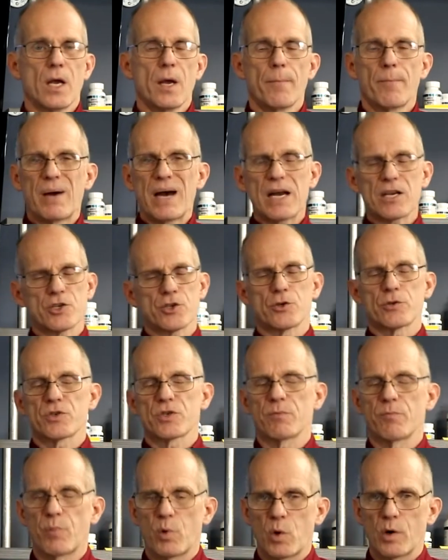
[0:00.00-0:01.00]
Posture is
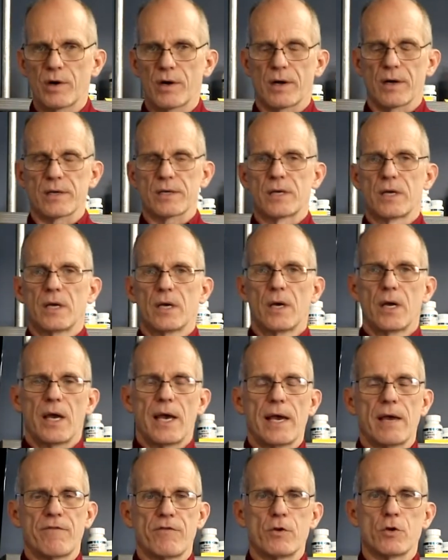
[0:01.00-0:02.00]
important.
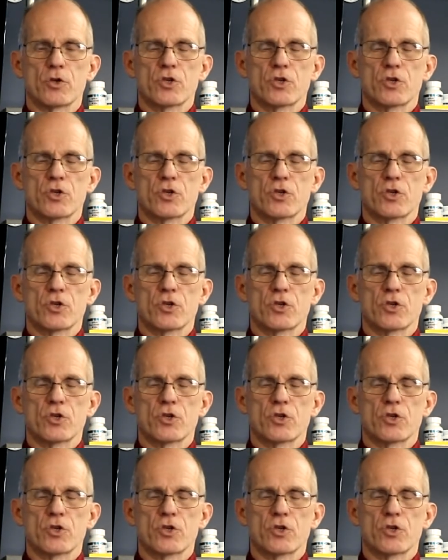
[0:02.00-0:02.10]
If you're